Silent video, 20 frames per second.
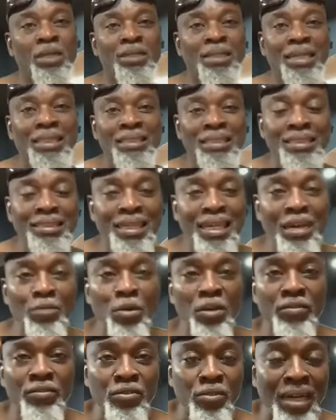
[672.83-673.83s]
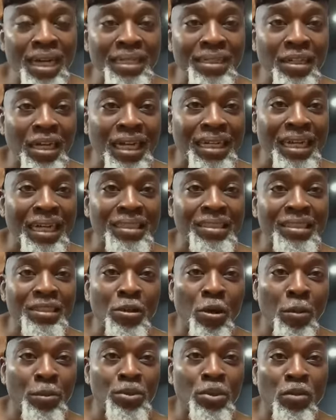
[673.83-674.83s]
Nigeria, we've tried that
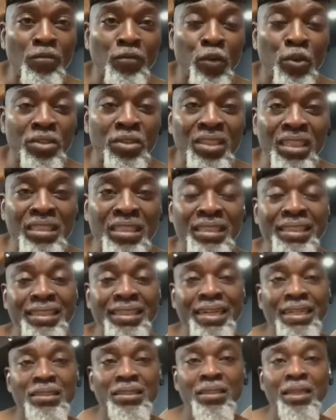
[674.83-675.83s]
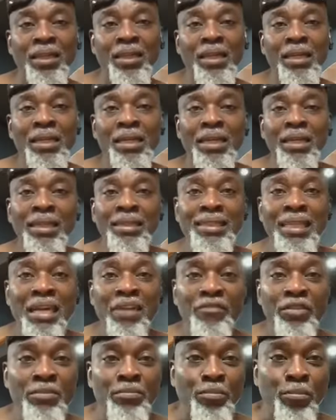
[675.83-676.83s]
option for 60 years. They
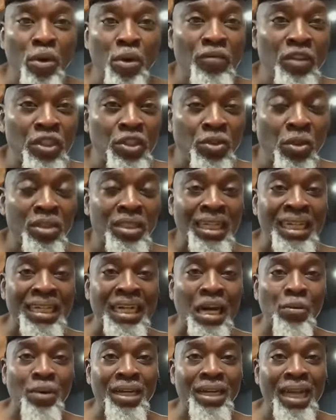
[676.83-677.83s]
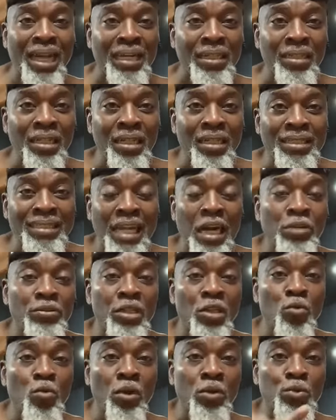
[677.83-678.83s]
have impoverished us in our land. Now
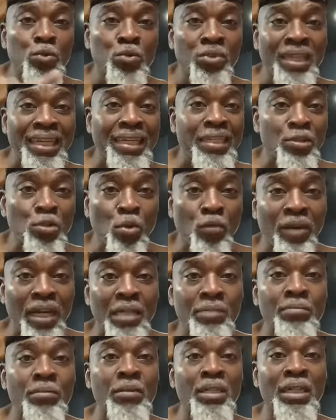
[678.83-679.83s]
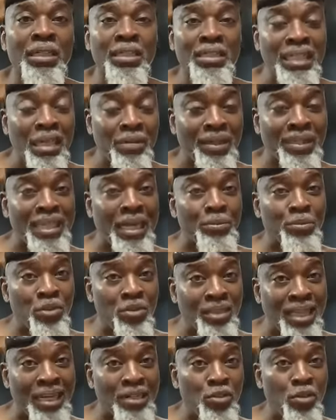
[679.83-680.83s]
they want to take it over. It is our time to
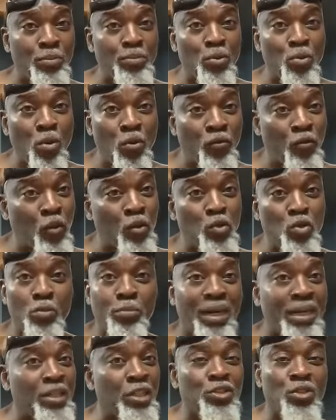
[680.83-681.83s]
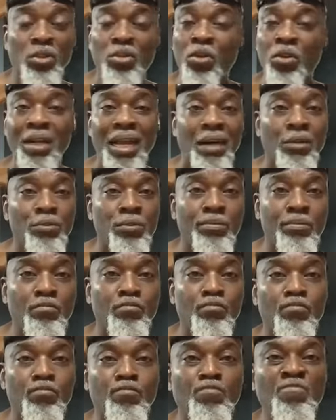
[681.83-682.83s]
stand up, go for Yoruba Nation all out.
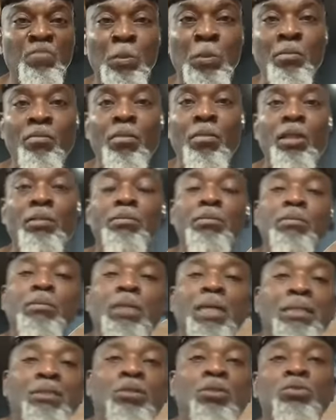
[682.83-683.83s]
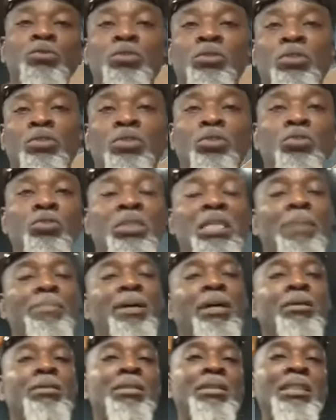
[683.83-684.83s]
I told you the story
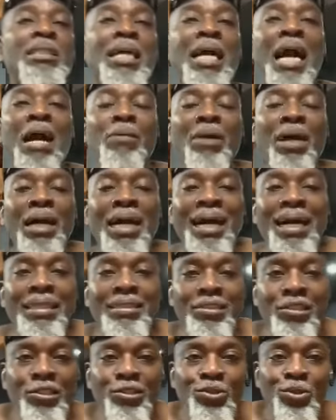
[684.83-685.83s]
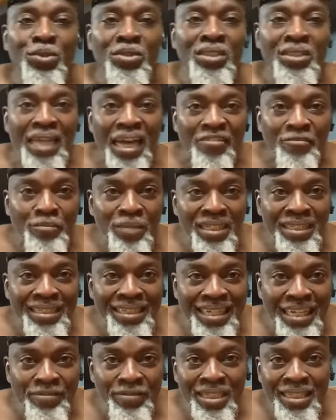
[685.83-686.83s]
about our ancestors have
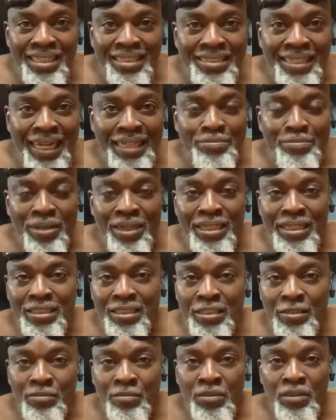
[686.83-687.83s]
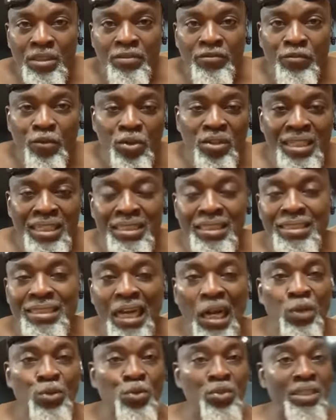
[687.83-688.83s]
been living in that place for
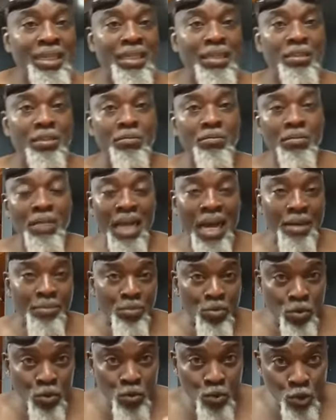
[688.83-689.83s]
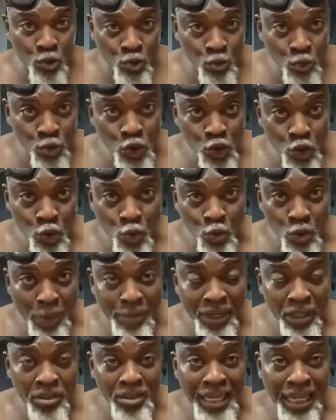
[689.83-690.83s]
13,000 years. I'm going to do a show
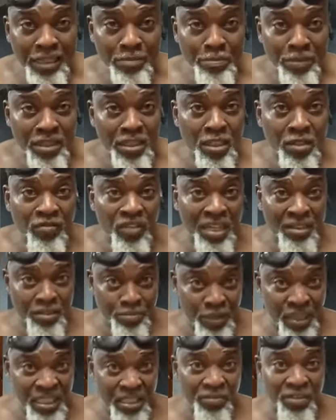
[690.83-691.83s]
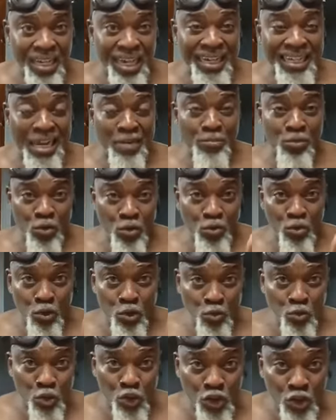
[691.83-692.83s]
about that specifically. I'm going
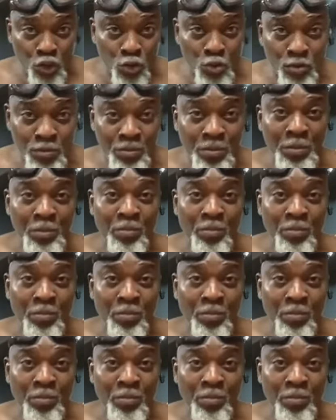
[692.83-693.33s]
to do a show.